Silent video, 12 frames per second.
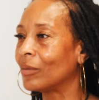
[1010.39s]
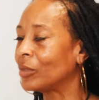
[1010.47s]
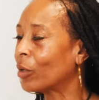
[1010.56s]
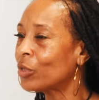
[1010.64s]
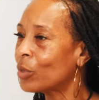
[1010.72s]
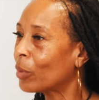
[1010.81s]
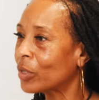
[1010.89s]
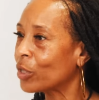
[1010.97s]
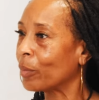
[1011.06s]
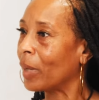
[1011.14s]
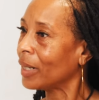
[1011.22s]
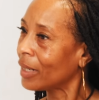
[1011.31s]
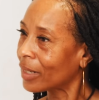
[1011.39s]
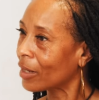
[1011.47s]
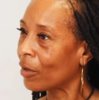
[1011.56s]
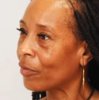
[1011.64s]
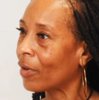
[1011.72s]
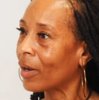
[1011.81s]
Don't you want your money to
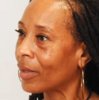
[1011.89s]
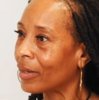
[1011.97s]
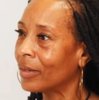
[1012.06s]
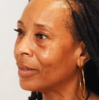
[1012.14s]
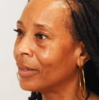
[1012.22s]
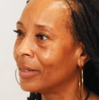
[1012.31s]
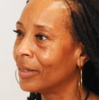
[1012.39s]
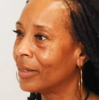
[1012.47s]
go farther? Yeah.